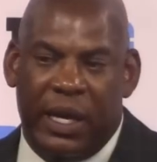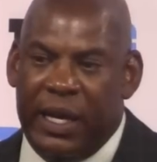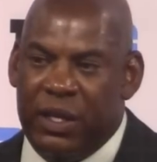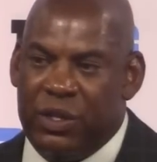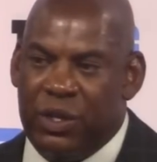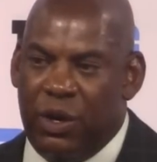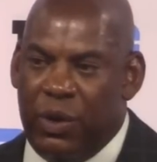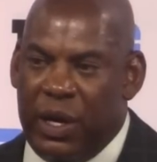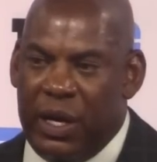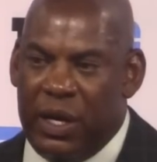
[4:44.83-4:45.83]
And so,
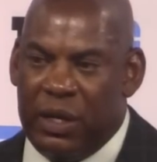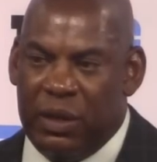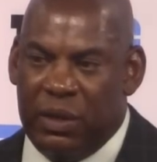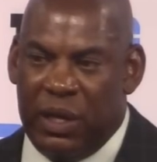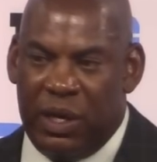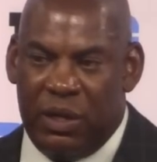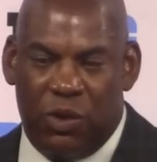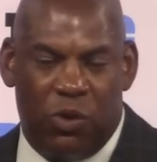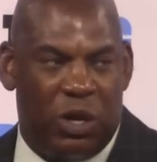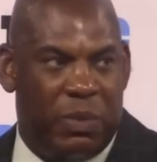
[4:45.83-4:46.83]
uh, a, a
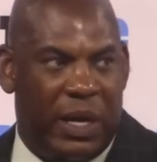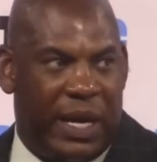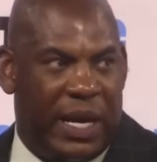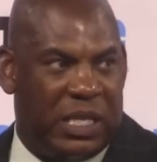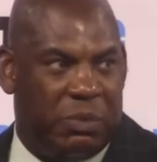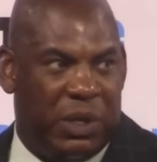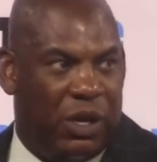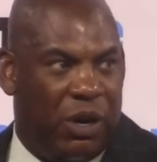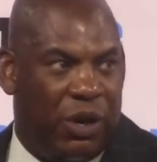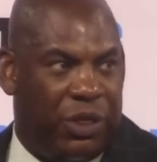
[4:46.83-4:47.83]
quarterback has to be
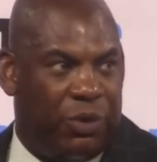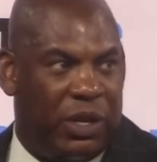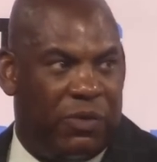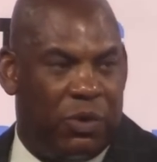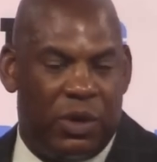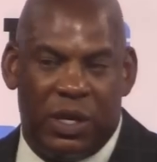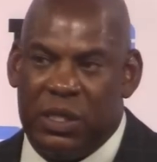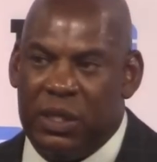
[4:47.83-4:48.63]
all three for us.